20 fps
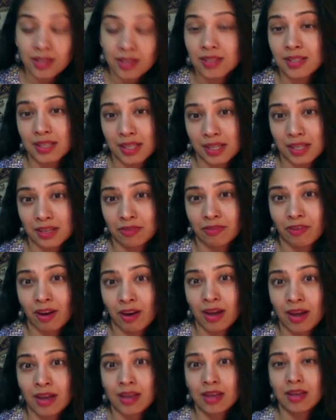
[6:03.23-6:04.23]

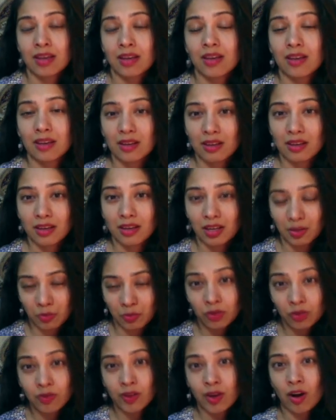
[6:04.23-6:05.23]
signify a
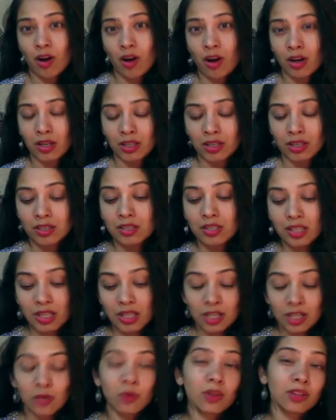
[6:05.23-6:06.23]
moving on,
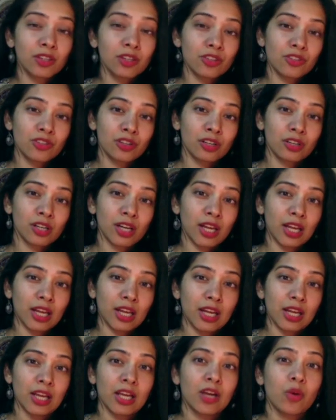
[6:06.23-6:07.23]
continuing the journey
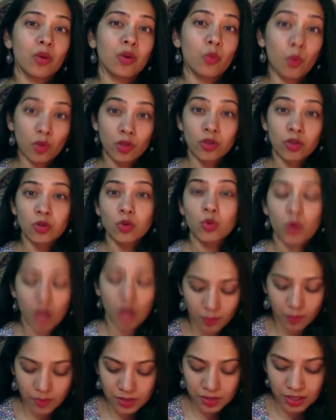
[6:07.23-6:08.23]
with the two
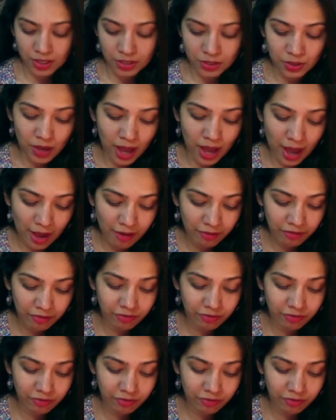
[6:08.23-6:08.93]
cups that you have.